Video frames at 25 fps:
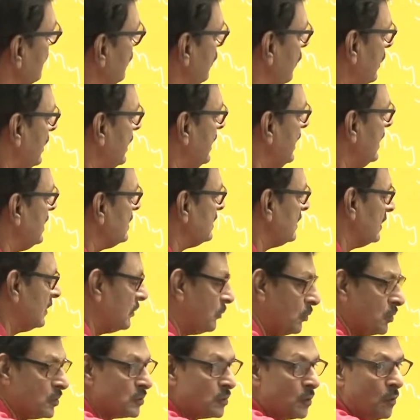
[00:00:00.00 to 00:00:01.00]
or ES
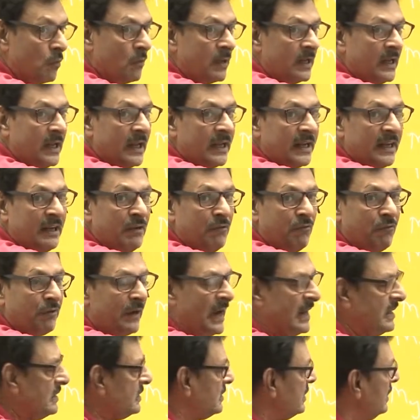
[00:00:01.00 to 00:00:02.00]
goes over here in
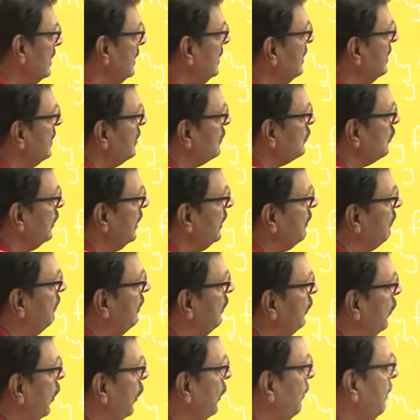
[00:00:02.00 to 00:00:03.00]
friends, so it will
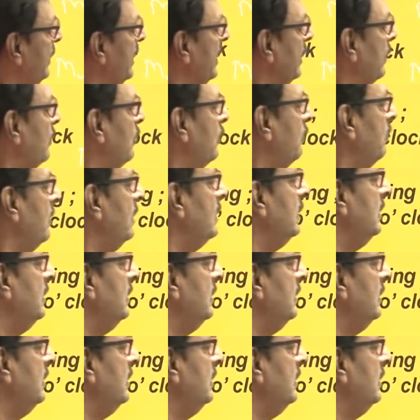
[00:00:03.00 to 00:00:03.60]
not be over